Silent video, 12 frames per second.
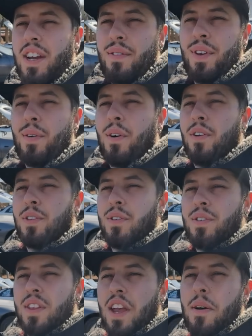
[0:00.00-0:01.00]
if you
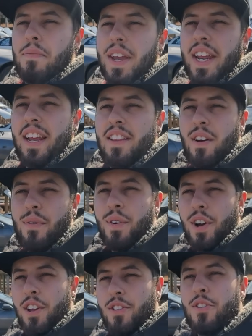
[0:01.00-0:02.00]
want to stay updated
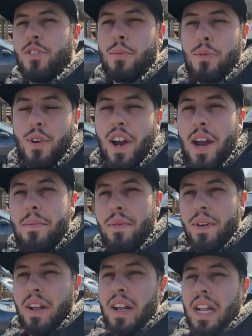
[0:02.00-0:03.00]
don't forget to subscribe
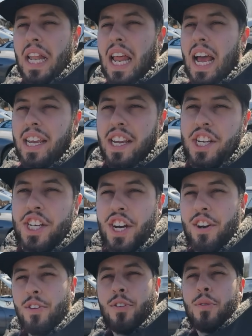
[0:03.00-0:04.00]
like and
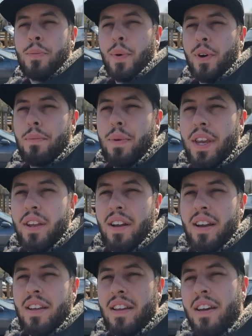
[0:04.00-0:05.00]
share to support me
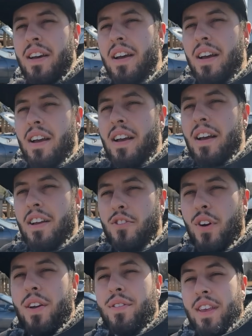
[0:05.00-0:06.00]

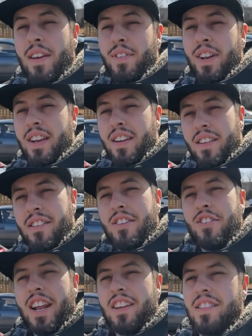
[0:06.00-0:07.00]
drive safely
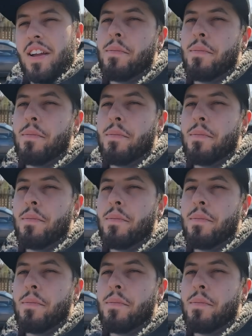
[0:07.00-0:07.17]
see you next time